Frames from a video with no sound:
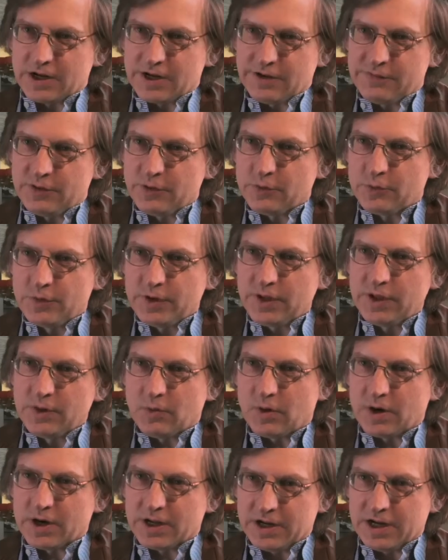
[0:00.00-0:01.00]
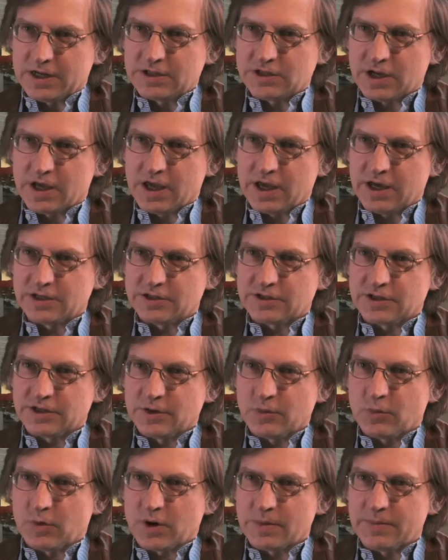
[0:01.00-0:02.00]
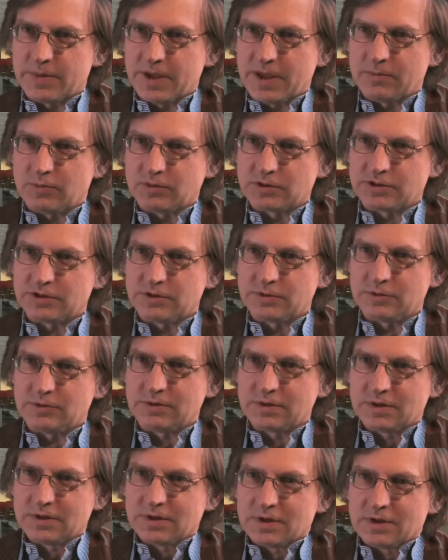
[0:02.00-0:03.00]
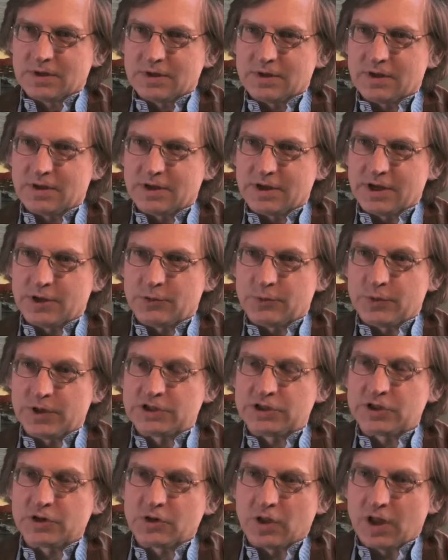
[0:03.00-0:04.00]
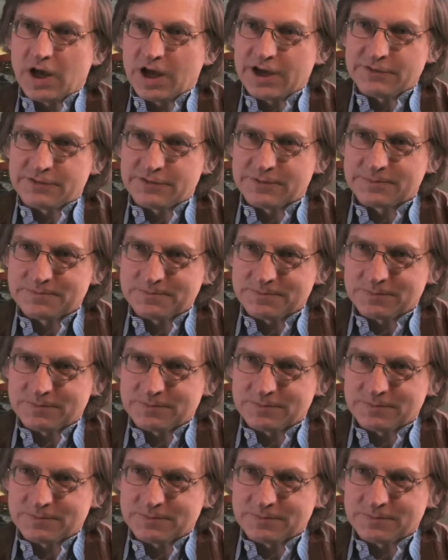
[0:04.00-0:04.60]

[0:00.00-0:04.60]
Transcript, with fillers: If you really want an education, you want to be able to uh, enrich your life,